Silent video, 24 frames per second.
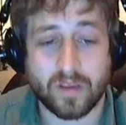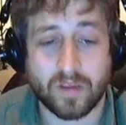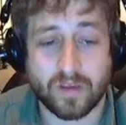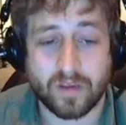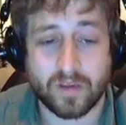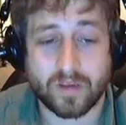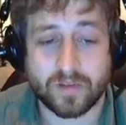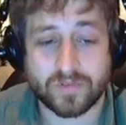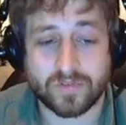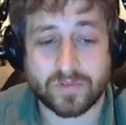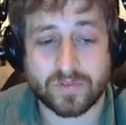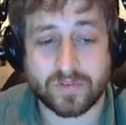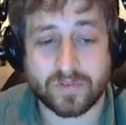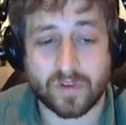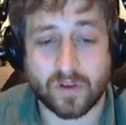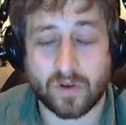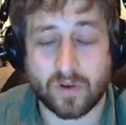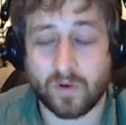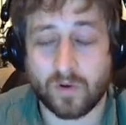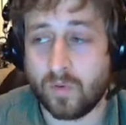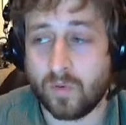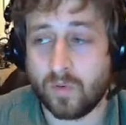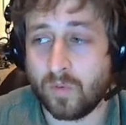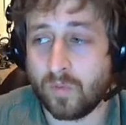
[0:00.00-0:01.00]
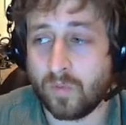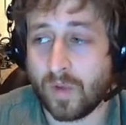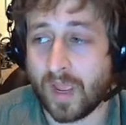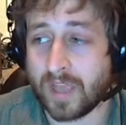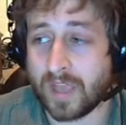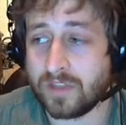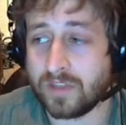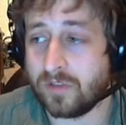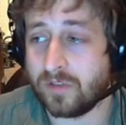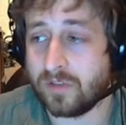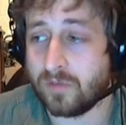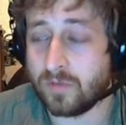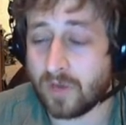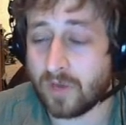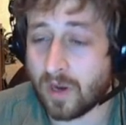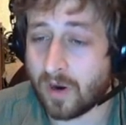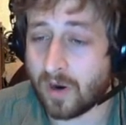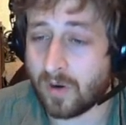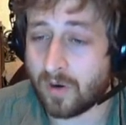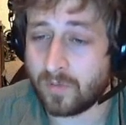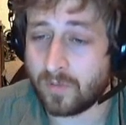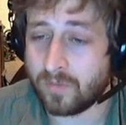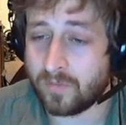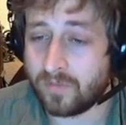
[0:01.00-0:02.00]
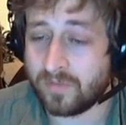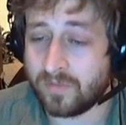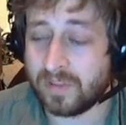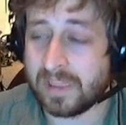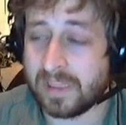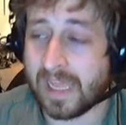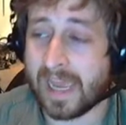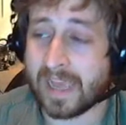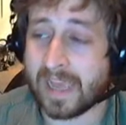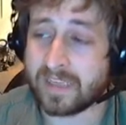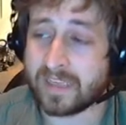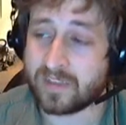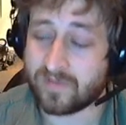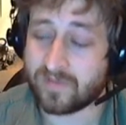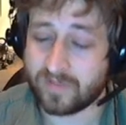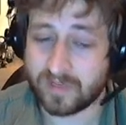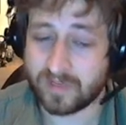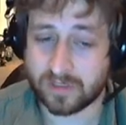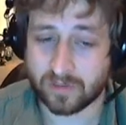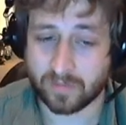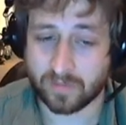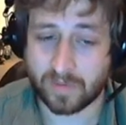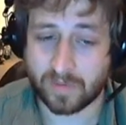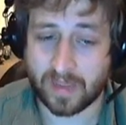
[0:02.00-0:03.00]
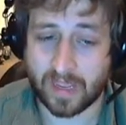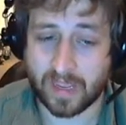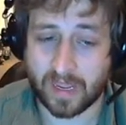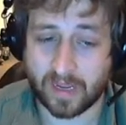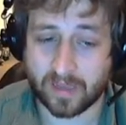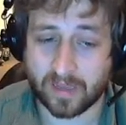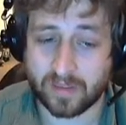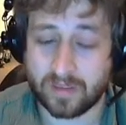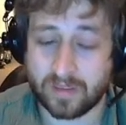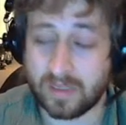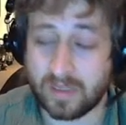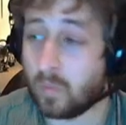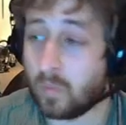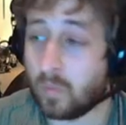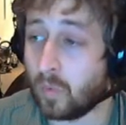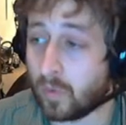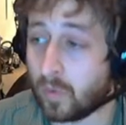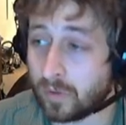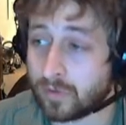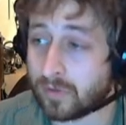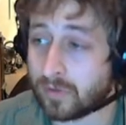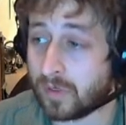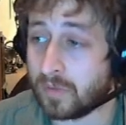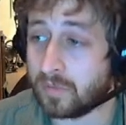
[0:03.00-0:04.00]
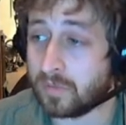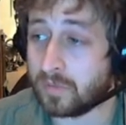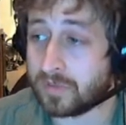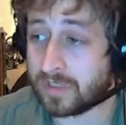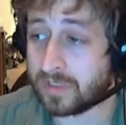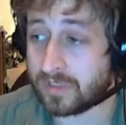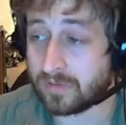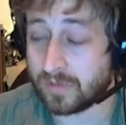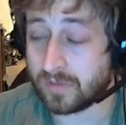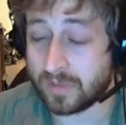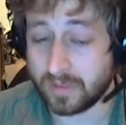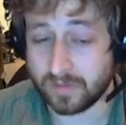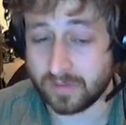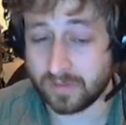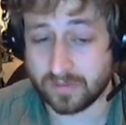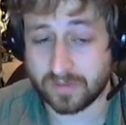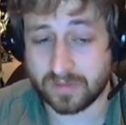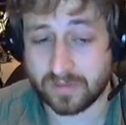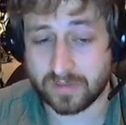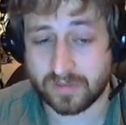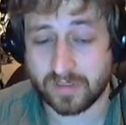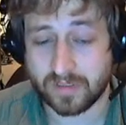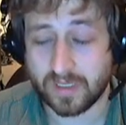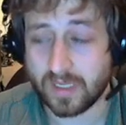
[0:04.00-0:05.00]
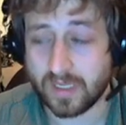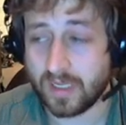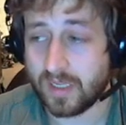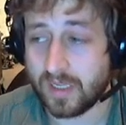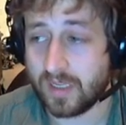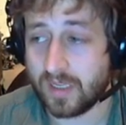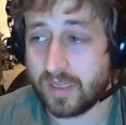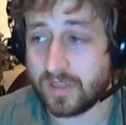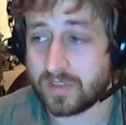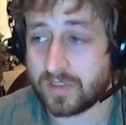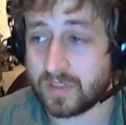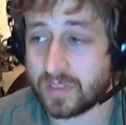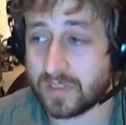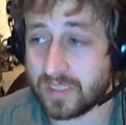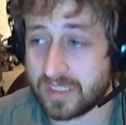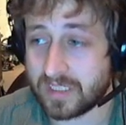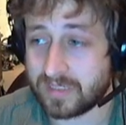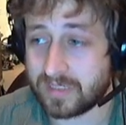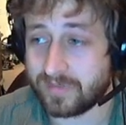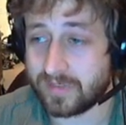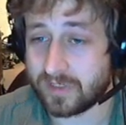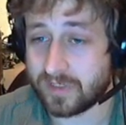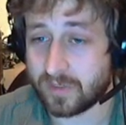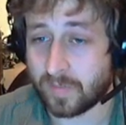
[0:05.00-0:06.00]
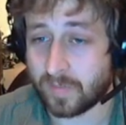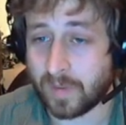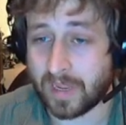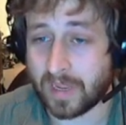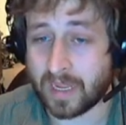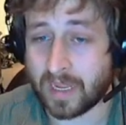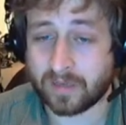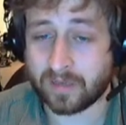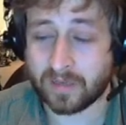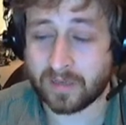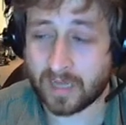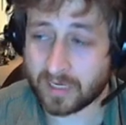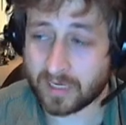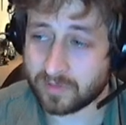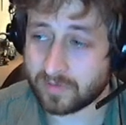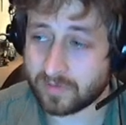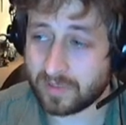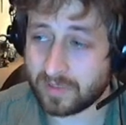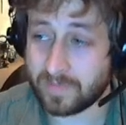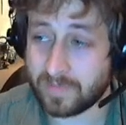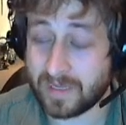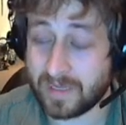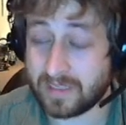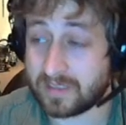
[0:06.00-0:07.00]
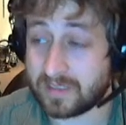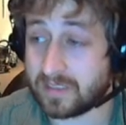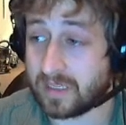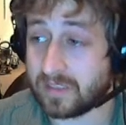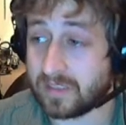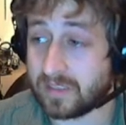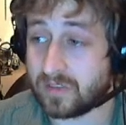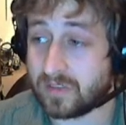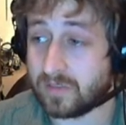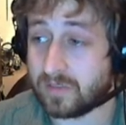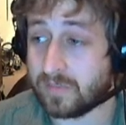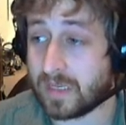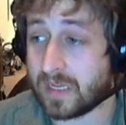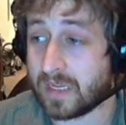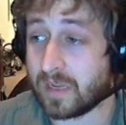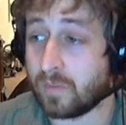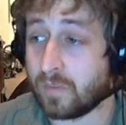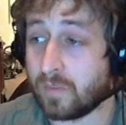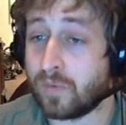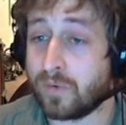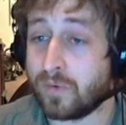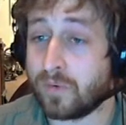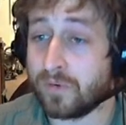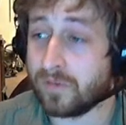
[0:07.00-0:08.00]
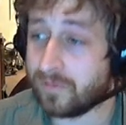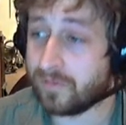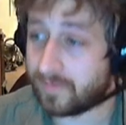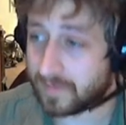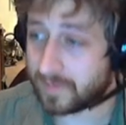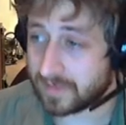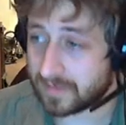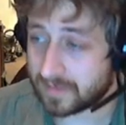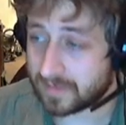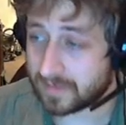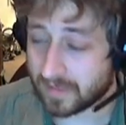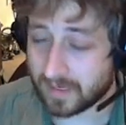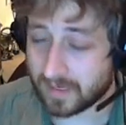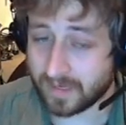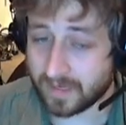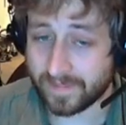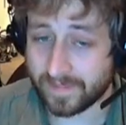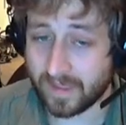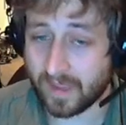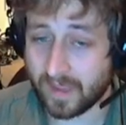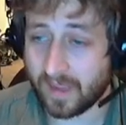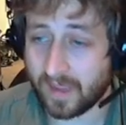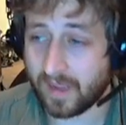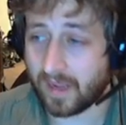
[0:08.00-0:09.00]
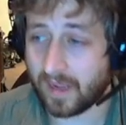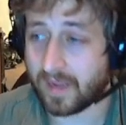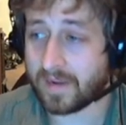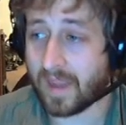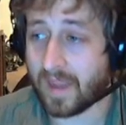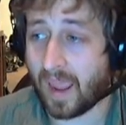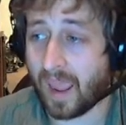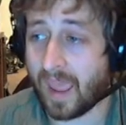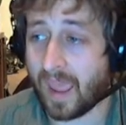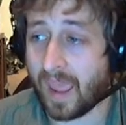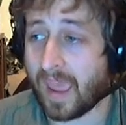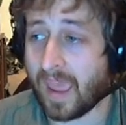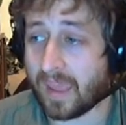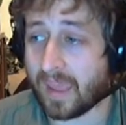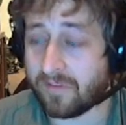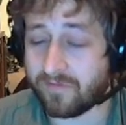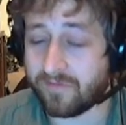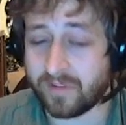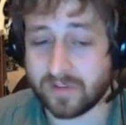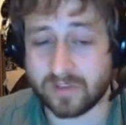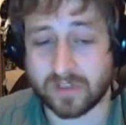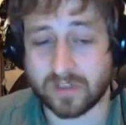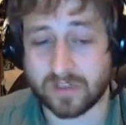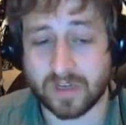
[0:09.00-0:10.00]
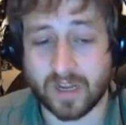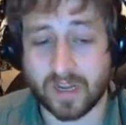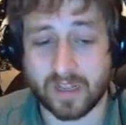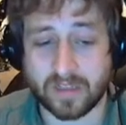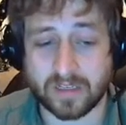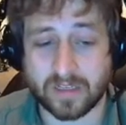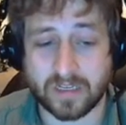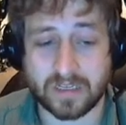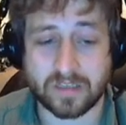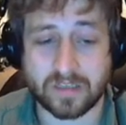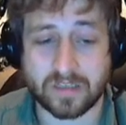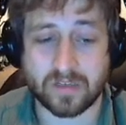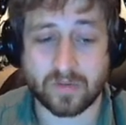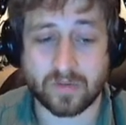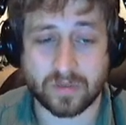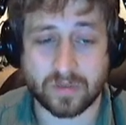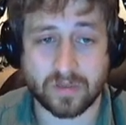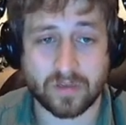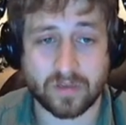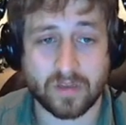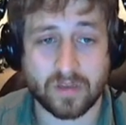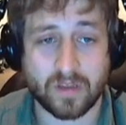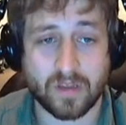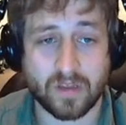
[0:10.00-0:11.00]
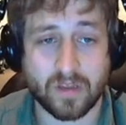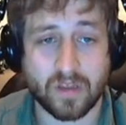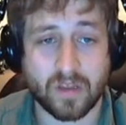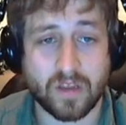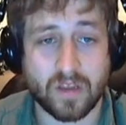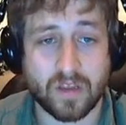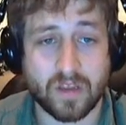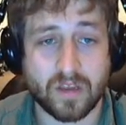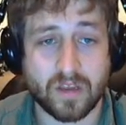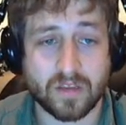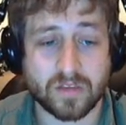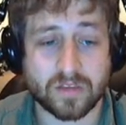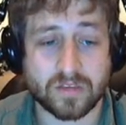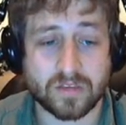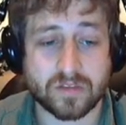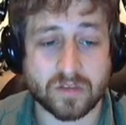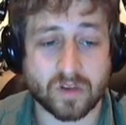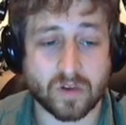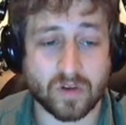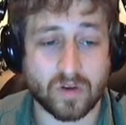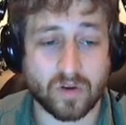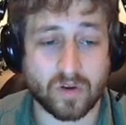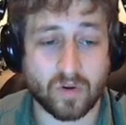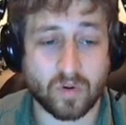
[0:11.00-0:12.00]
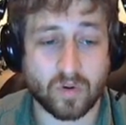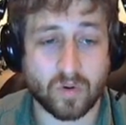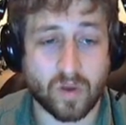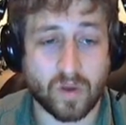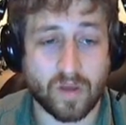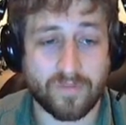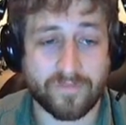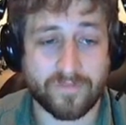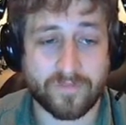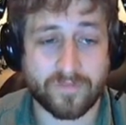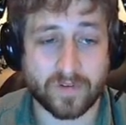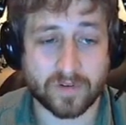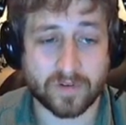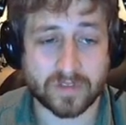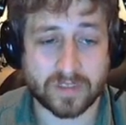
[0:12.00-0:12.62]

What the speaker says: So, as you know, last feature pack, the wardrobe was introduced. So this feature pack naturally makes sense to make improvements on that and add functionality to it. So first